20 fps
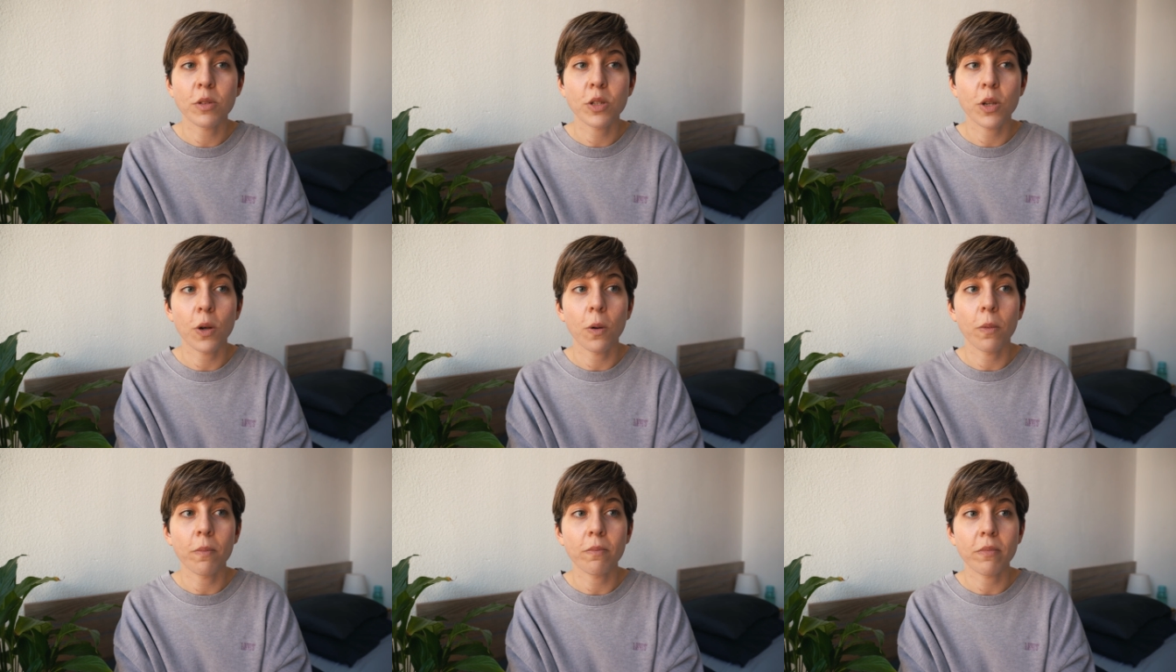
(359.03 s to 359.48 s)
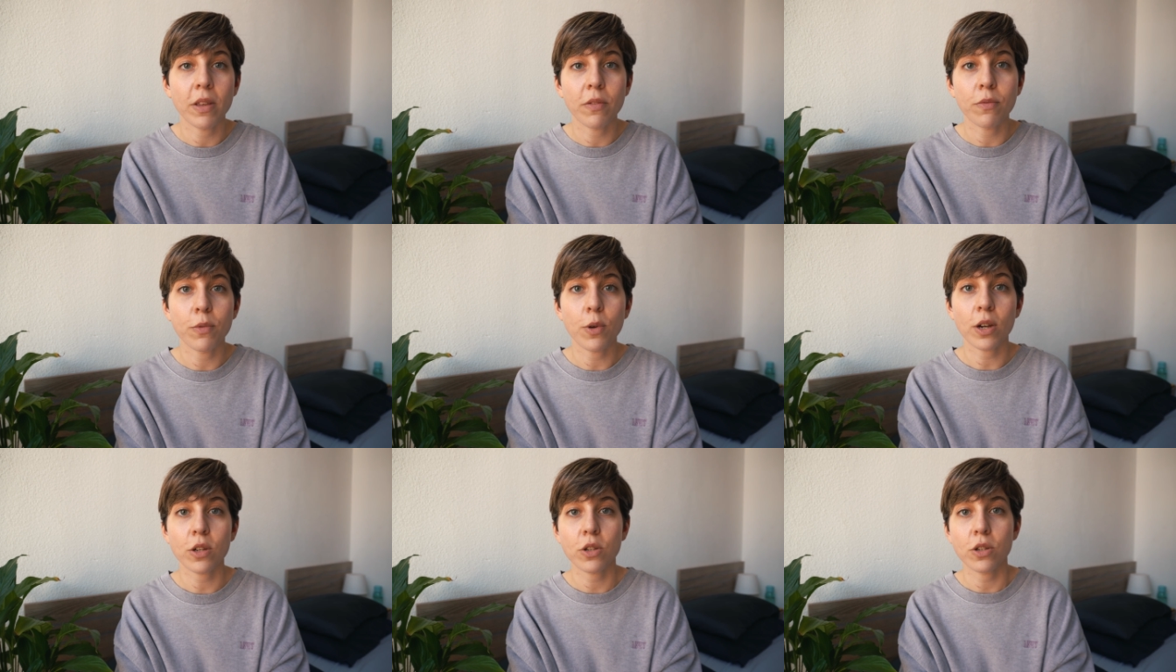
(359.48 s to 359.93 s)
so
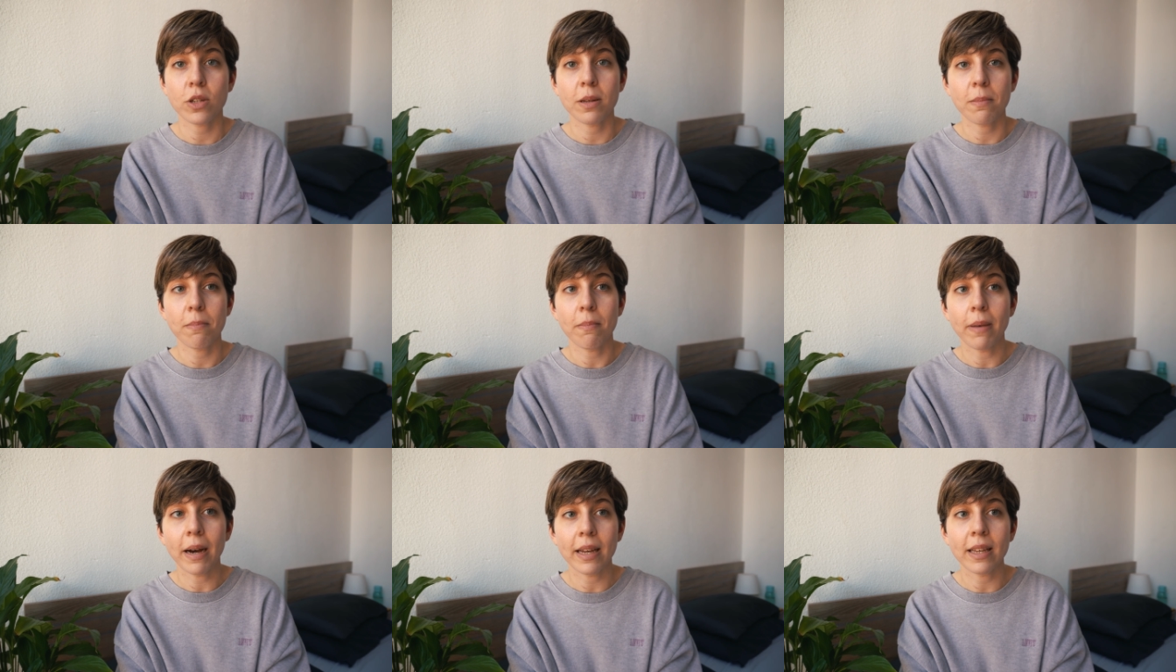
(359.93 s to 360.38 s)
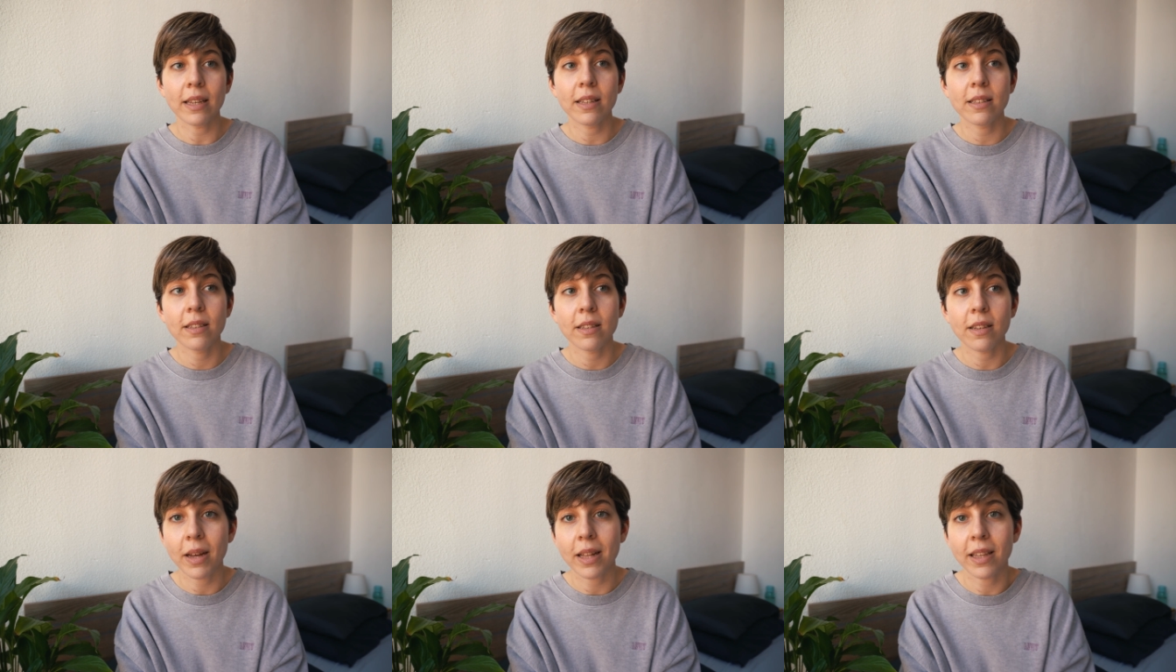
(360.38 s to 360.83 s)
if you actually buy
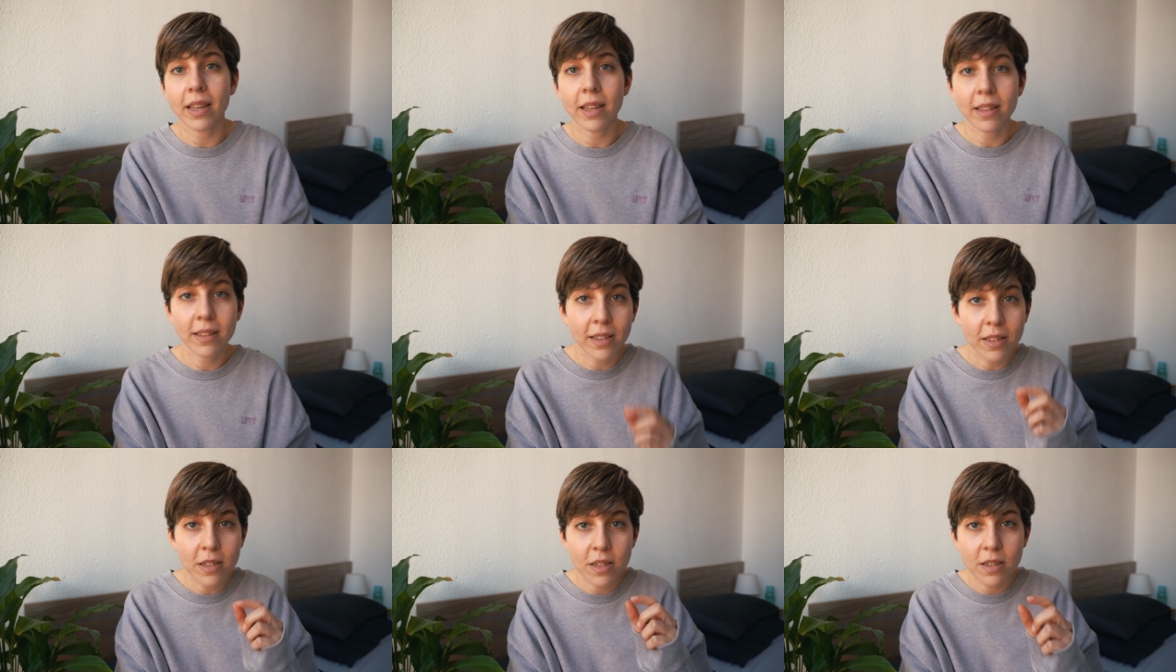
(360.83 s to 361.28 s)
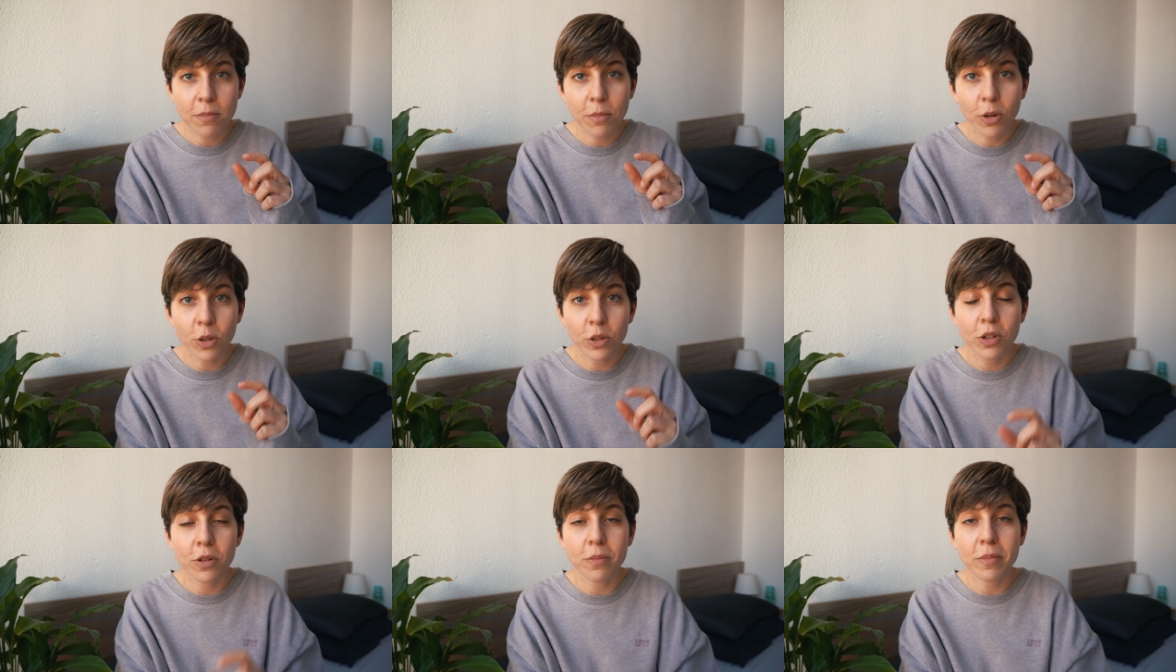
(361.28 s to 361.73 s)
it, I'll get a
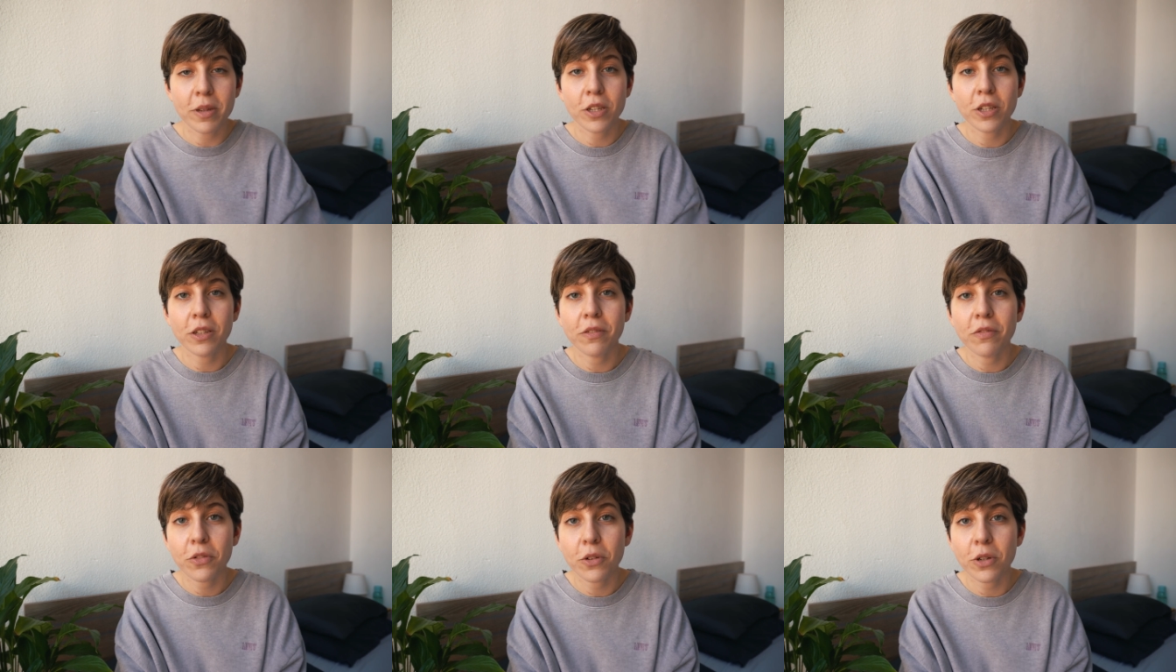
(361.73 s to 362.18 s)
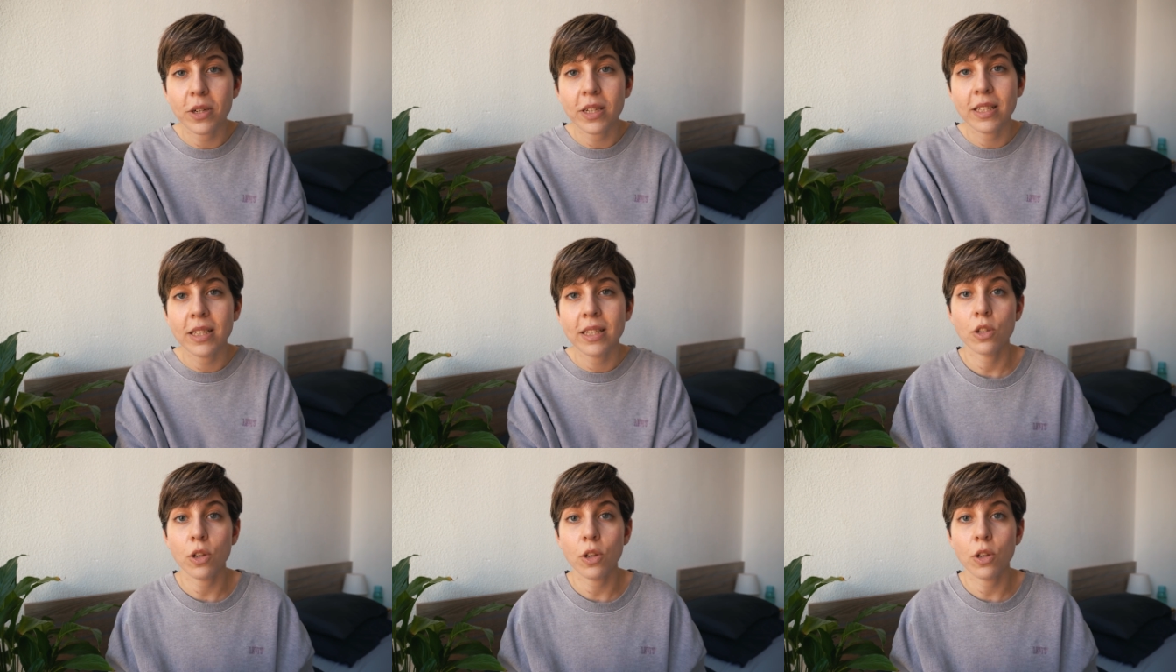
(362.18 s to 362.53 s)
small commission for it.